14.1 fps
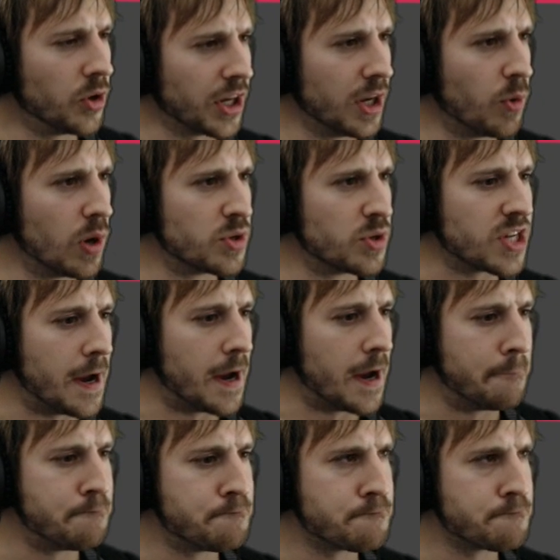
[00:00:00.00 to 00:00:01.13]
Okay, where was I?
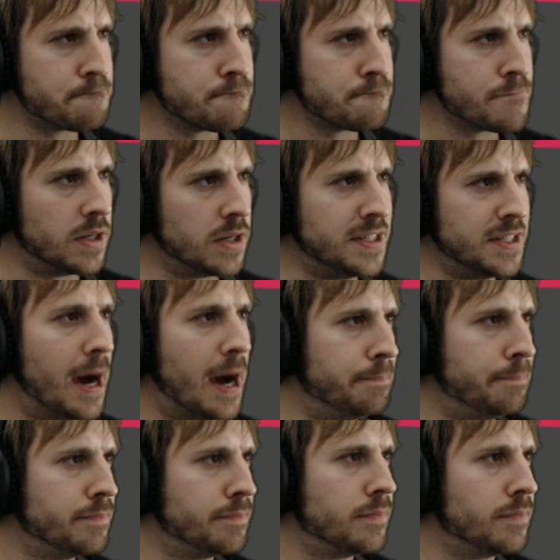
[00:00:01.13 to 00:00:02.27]
Yeah,
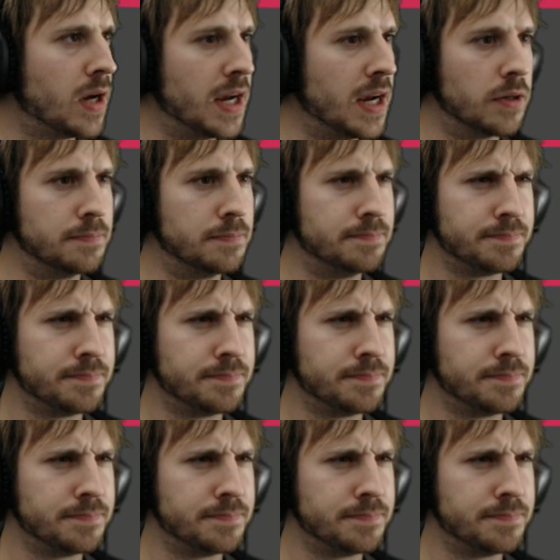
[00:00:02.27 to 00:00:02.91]
I know.